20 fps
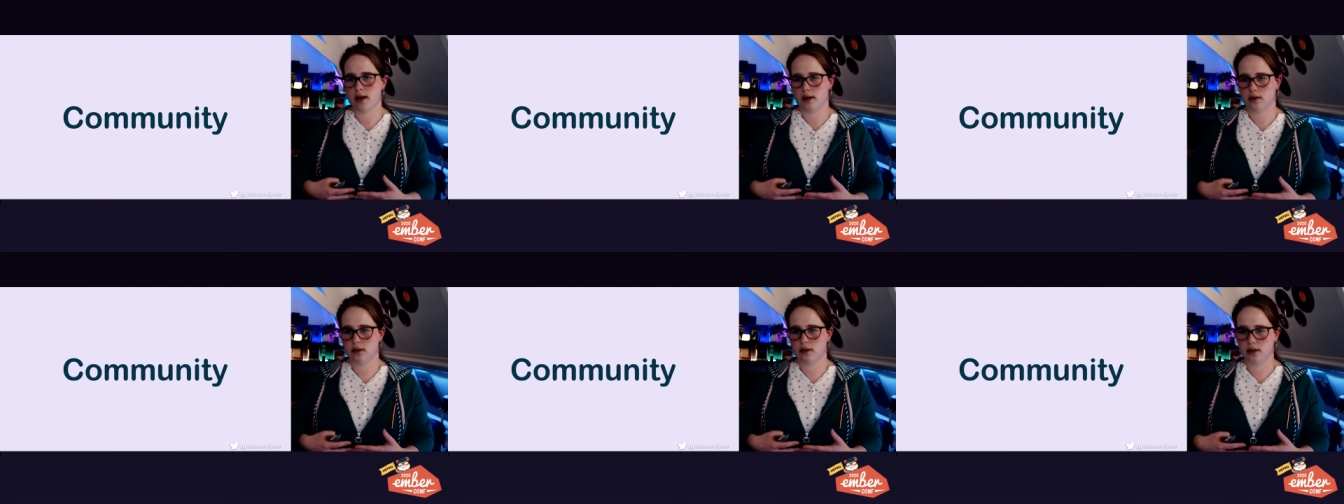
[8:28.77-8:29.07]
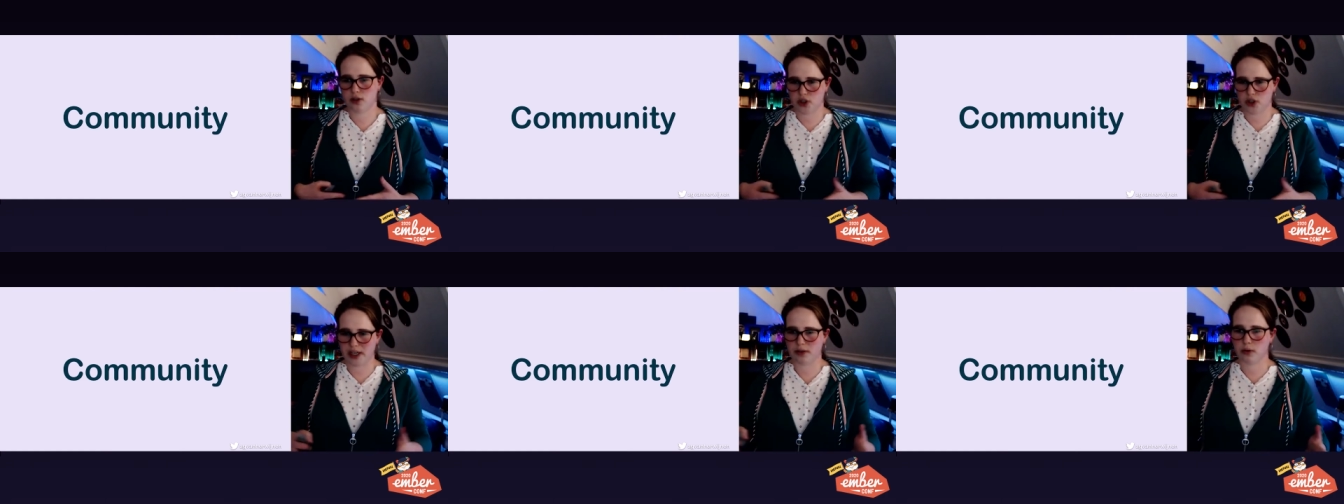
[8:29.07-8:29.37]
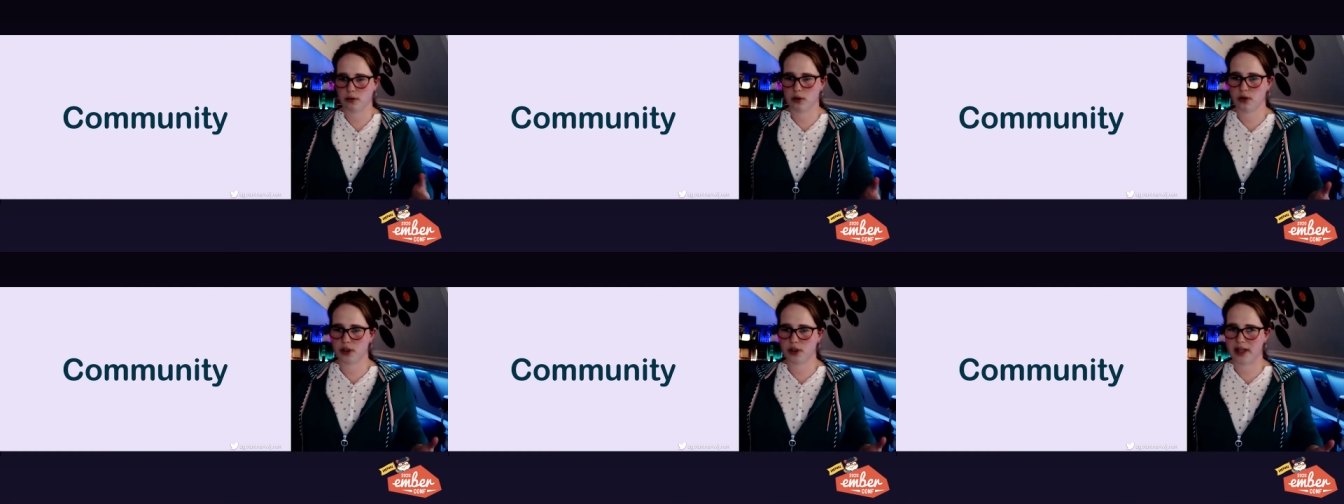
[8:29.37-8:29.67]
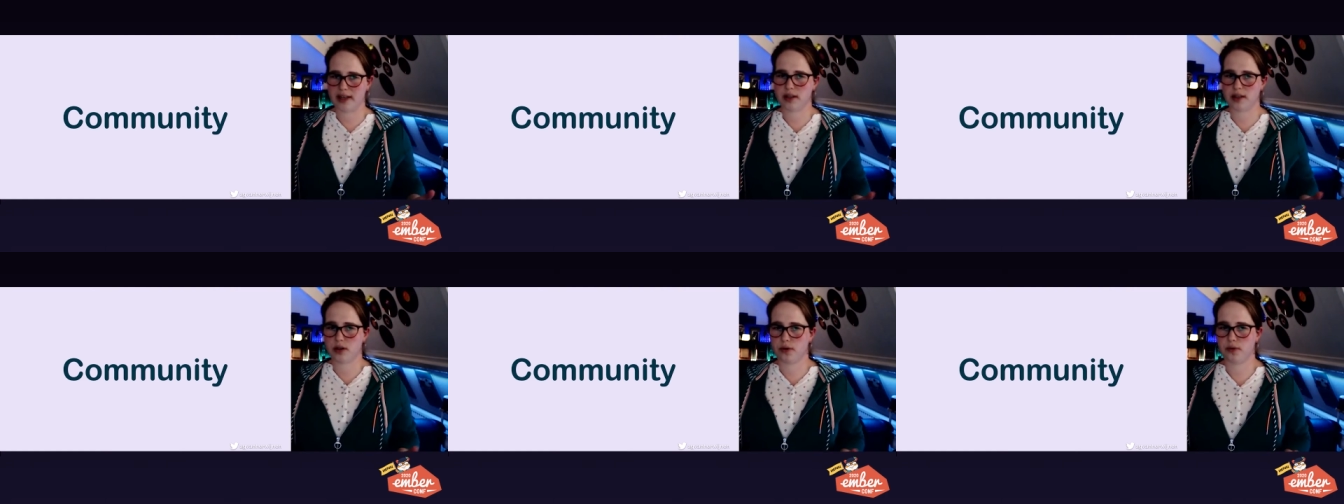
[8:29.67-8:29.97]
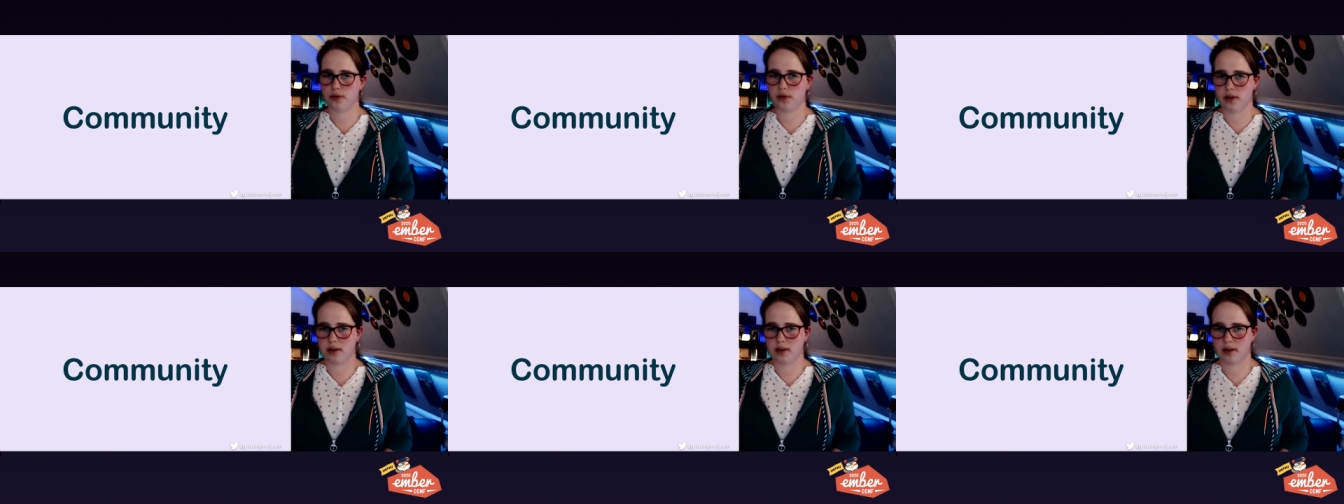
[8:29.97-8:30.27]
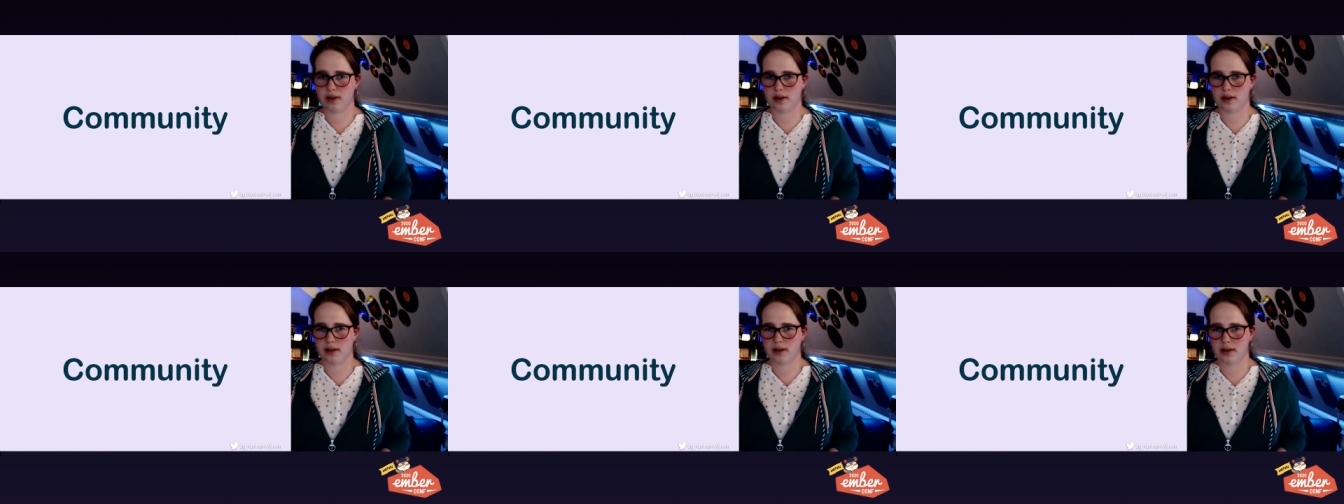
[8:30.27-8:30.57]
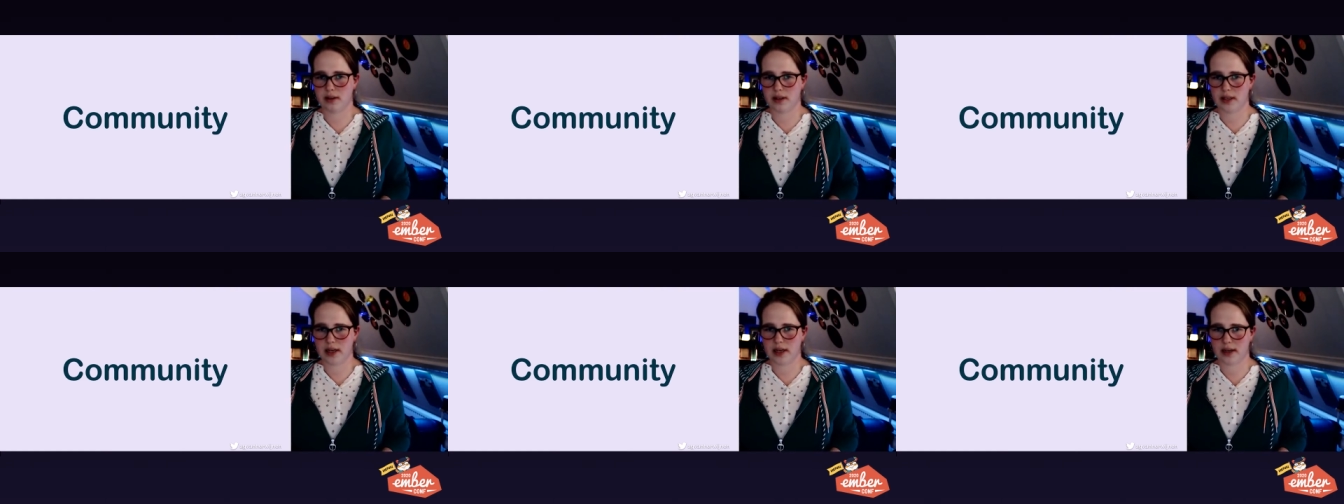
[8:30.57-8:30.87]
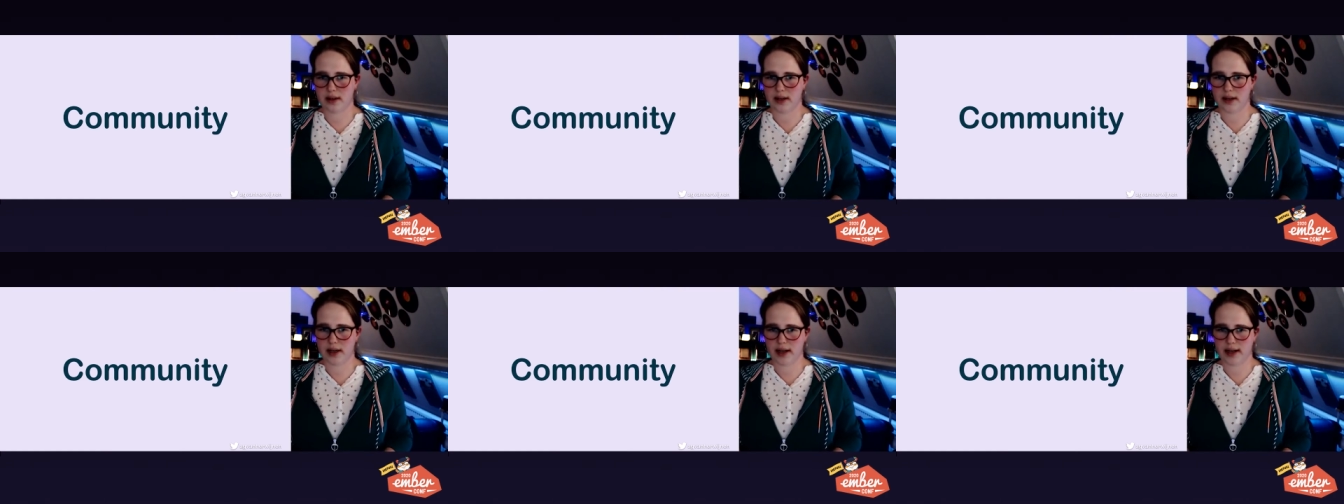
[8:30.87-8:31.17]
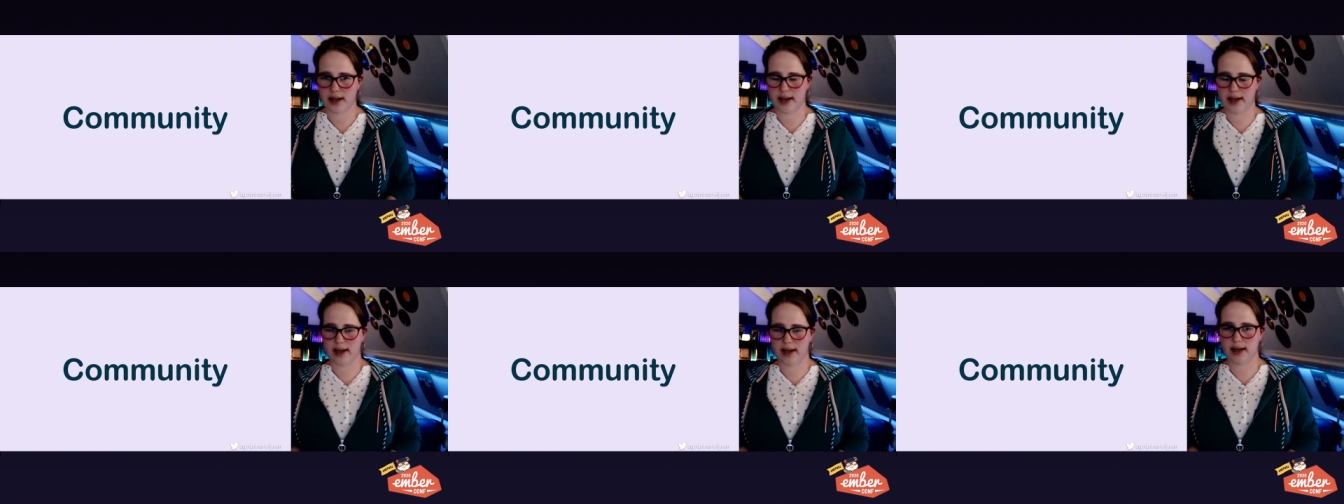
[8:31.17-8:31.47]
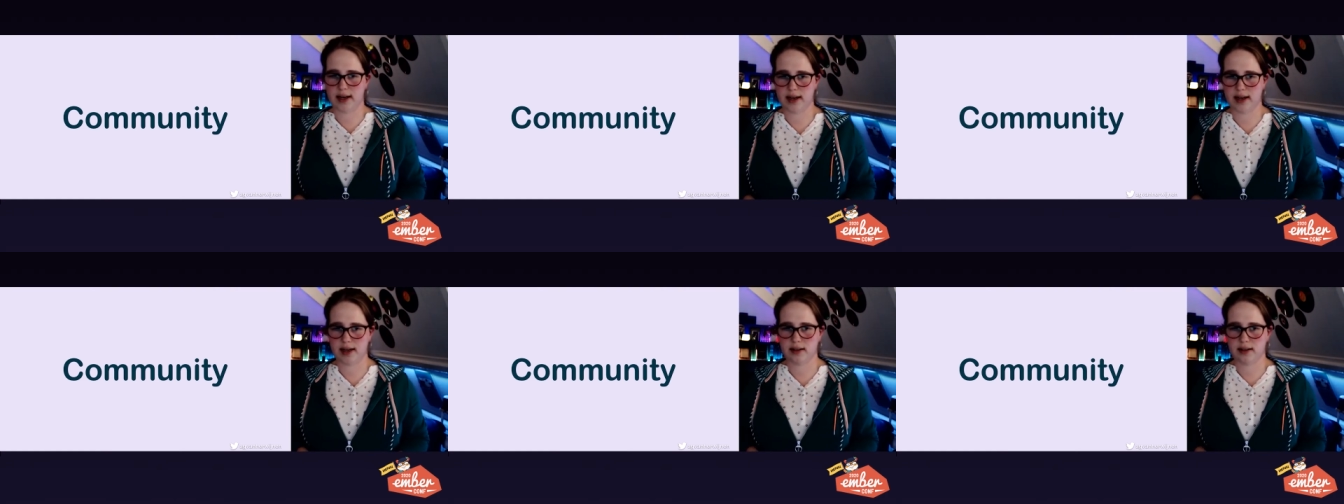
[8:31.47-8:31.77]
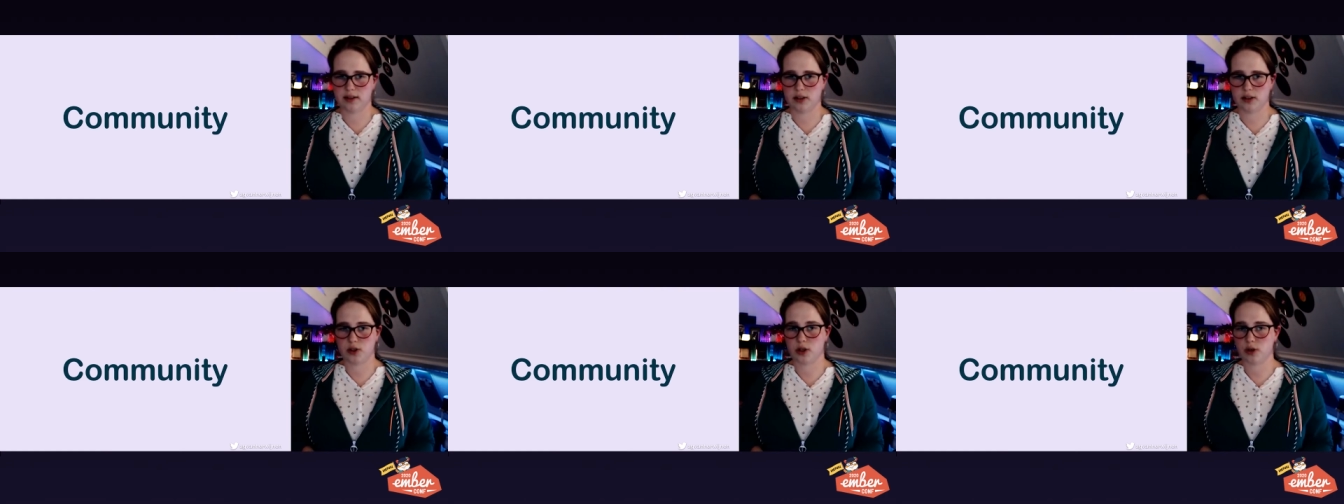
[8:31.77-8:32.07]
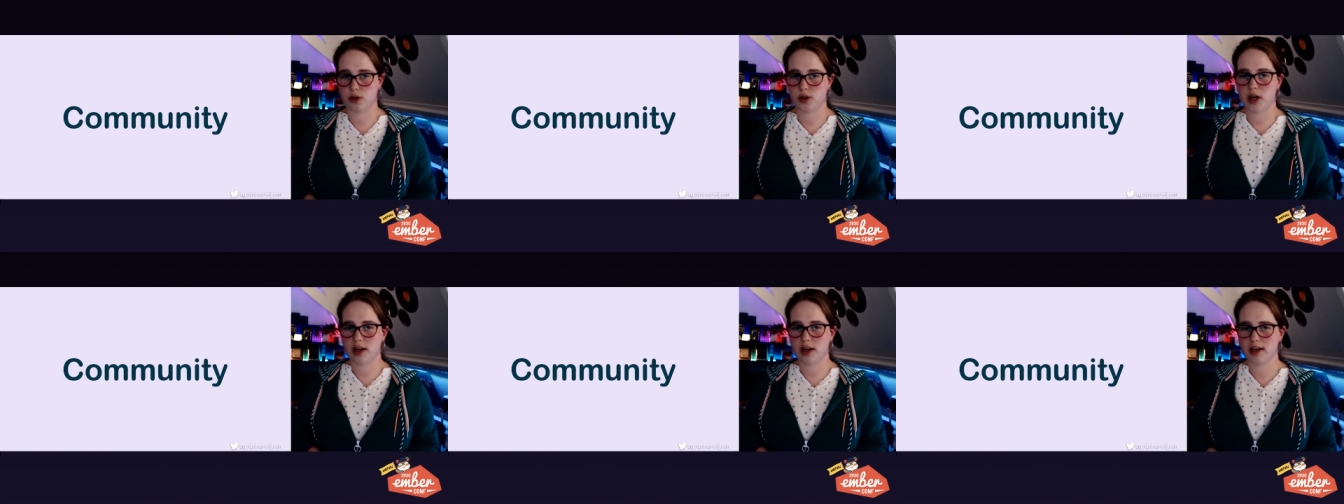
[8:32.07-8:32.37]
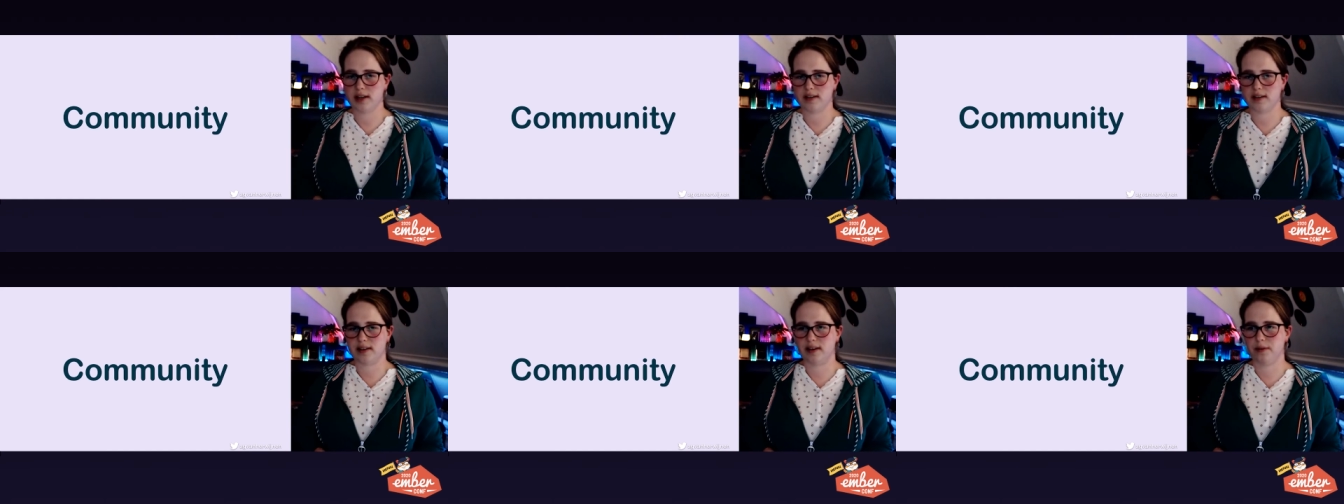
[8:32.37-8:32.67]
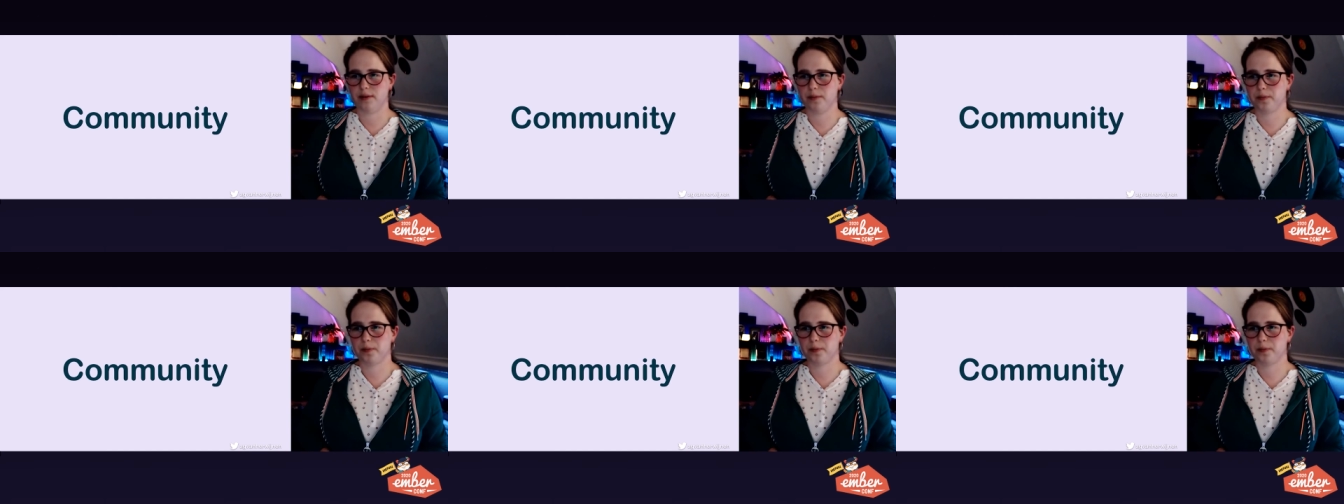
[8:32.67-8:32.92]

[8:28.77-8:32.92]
the general sense of uh, the society.